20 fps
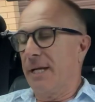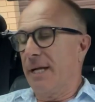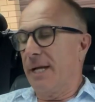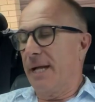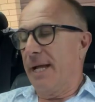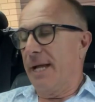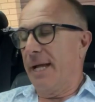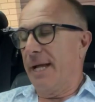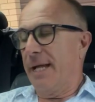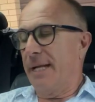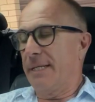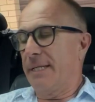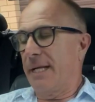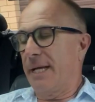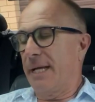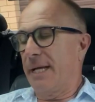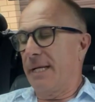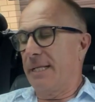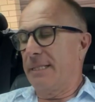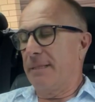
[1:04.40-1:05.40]
and
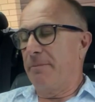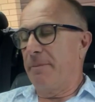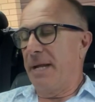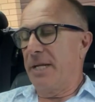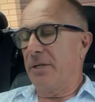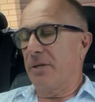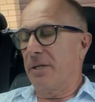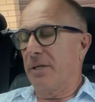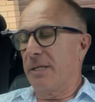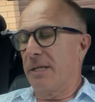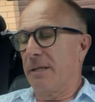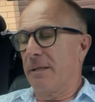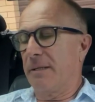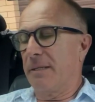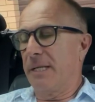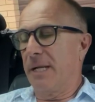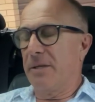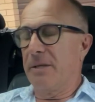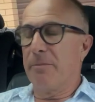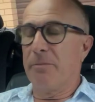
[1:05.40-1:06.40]
depending on
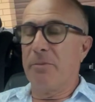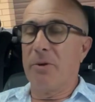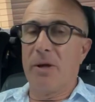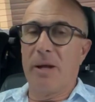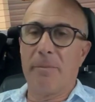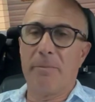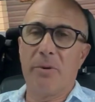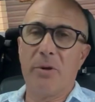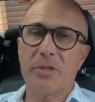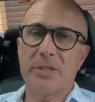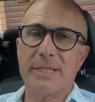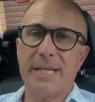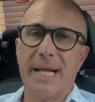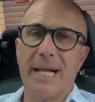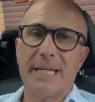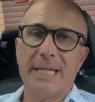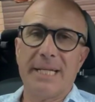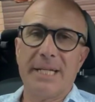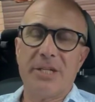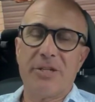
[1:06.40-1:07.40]
a
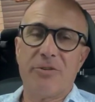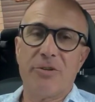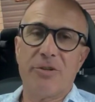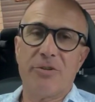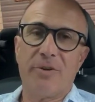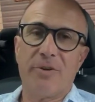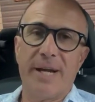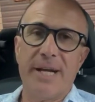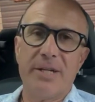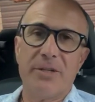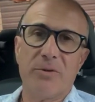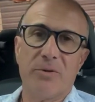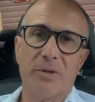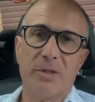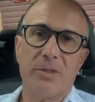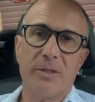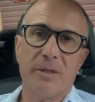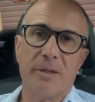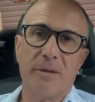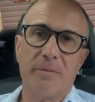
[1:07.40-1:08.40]
personality trait or a
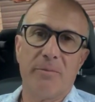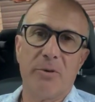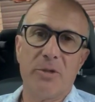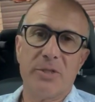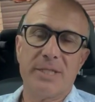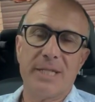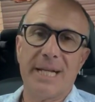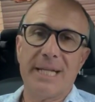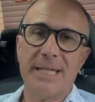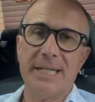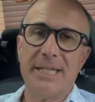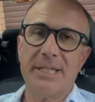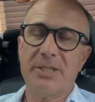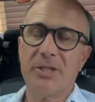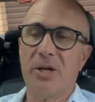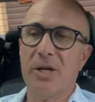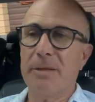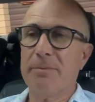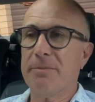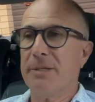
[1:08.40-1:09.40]
personality
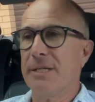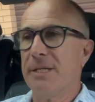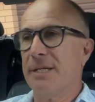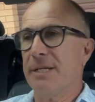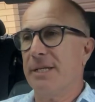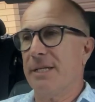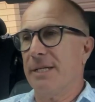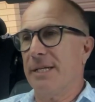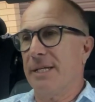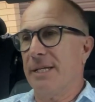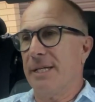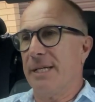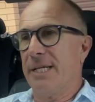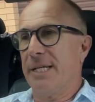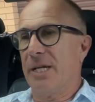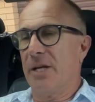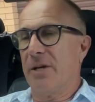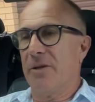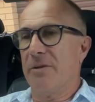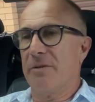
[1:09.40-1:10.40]
type,
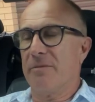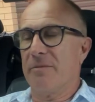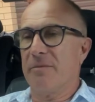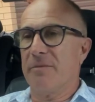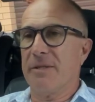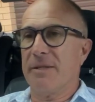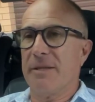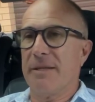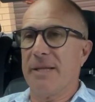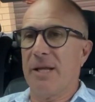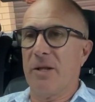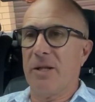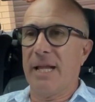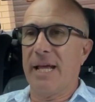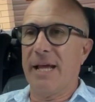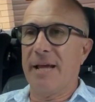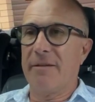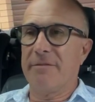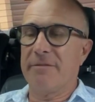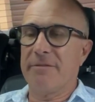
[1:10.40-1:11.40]
they'll
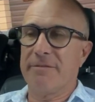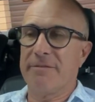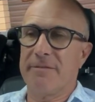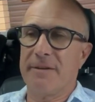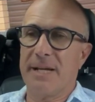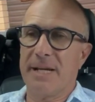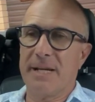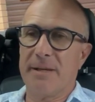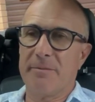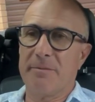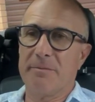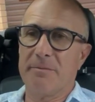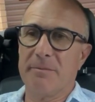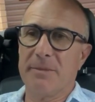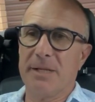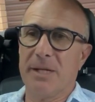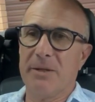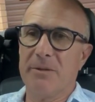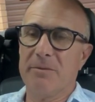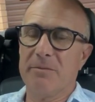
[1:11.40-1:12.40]
have
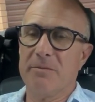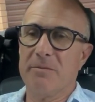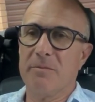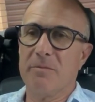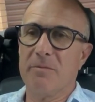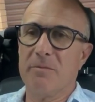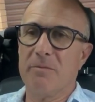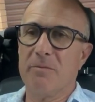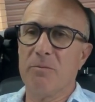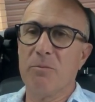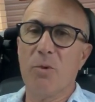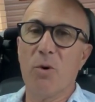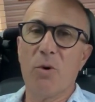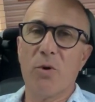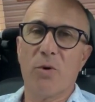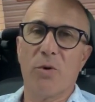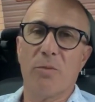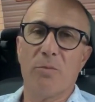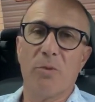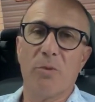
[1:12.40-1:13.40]

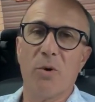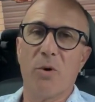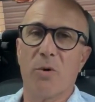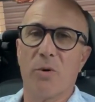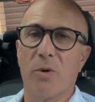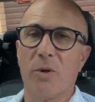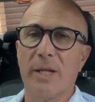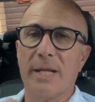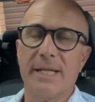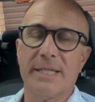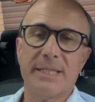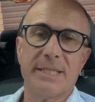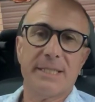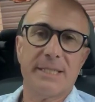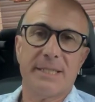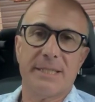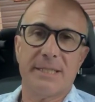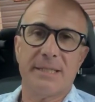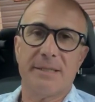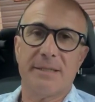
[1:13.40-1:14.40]
more or
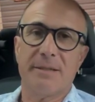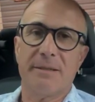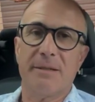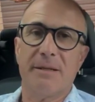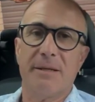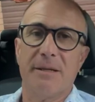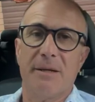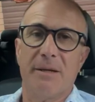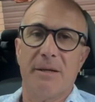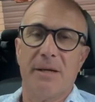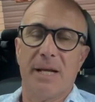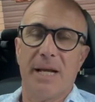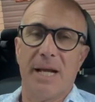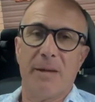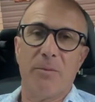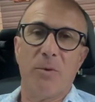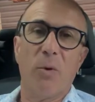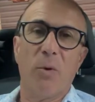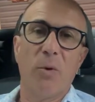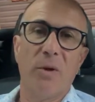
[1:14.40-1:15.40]
less
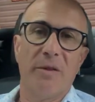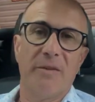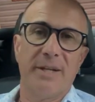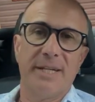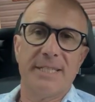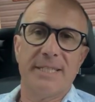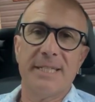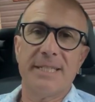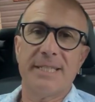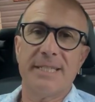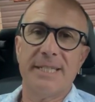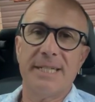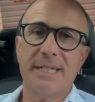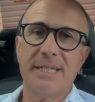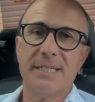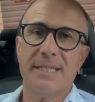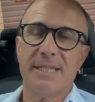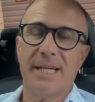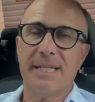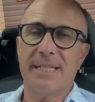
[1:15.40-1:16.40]
all of these
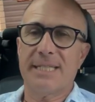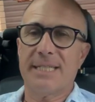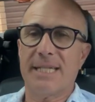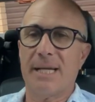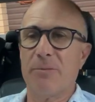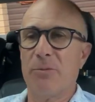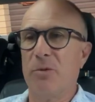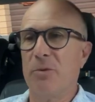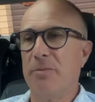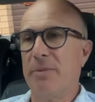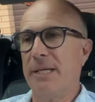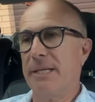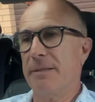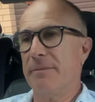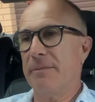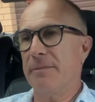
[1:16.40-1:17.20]
instincts, and some will be